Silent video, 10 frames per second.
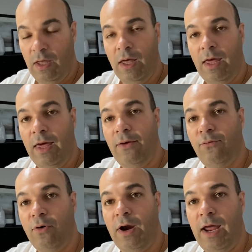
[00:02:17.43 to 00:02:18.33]
And
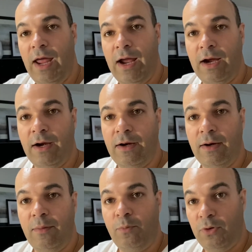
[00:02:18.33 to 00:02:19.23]
for air
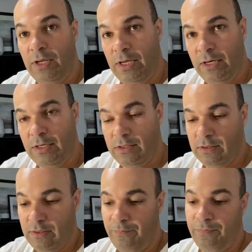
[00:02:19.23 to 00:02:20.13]

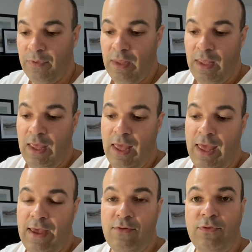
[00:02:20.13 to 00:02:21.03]
preheaters,
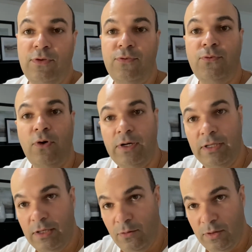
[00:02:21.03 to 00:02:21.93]
every 40
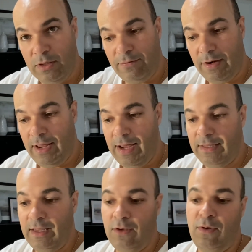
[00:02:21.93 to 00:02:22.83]
degrees Fahrenheit
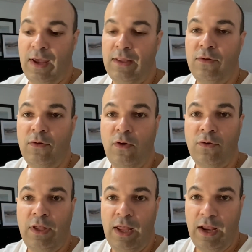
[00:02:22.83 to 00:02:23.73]
that you add
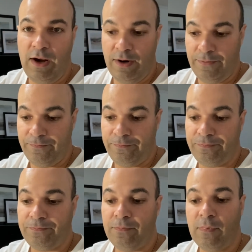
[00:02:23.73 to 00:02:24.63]
on the air,
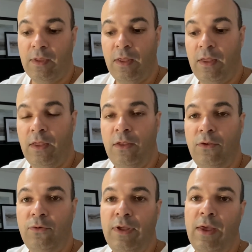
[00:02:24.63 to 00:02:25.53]

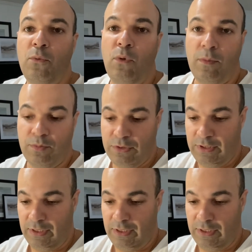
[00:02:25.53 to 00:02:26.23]
you gain 1%.